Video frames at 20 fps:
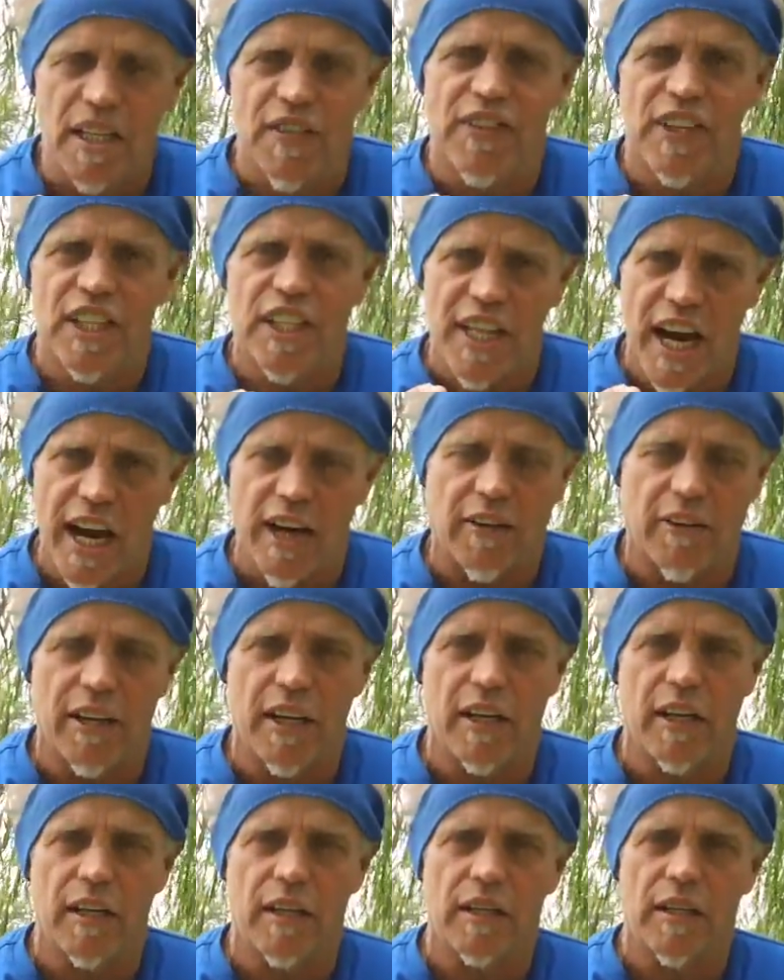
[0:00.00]
of integrity,
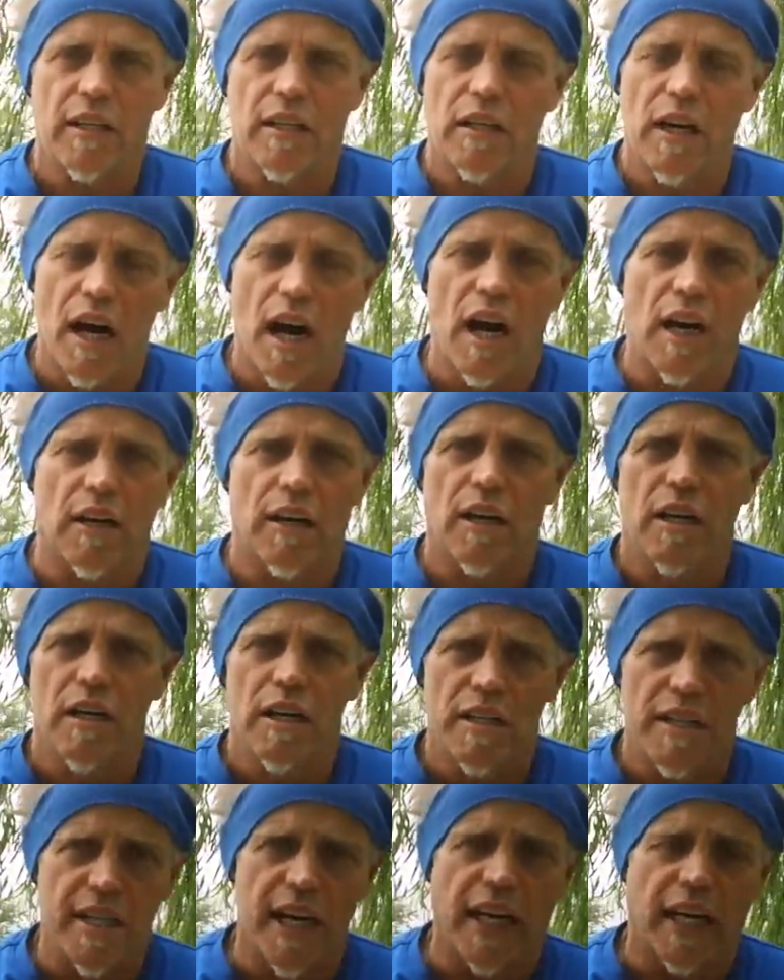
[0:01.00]
honor,
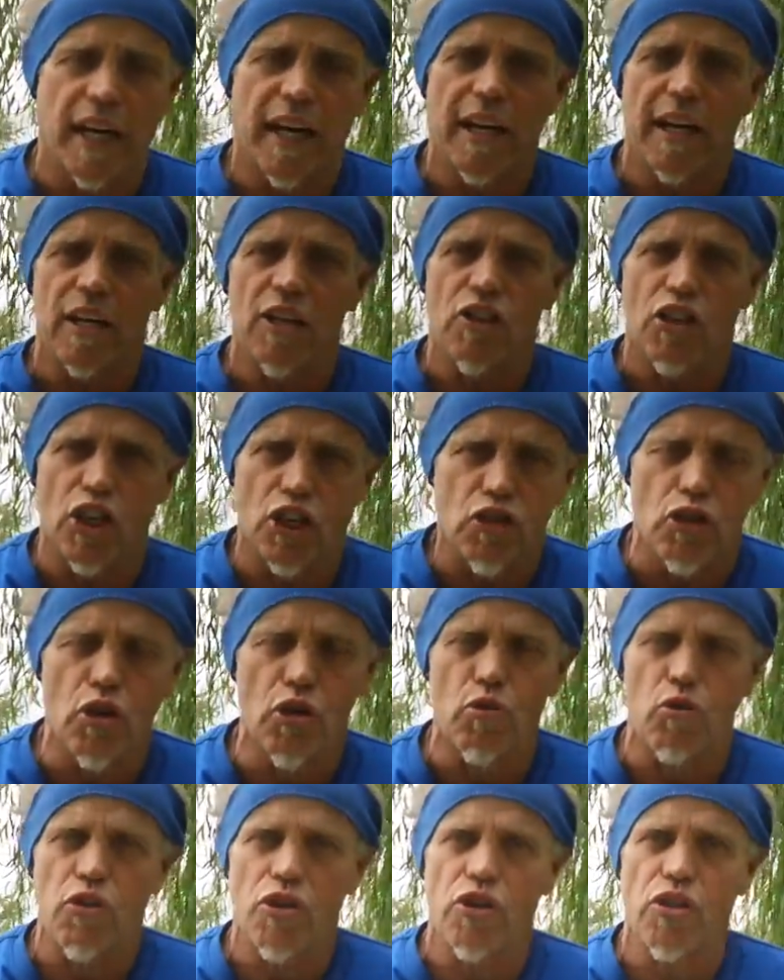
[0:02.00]
dignity, the truth,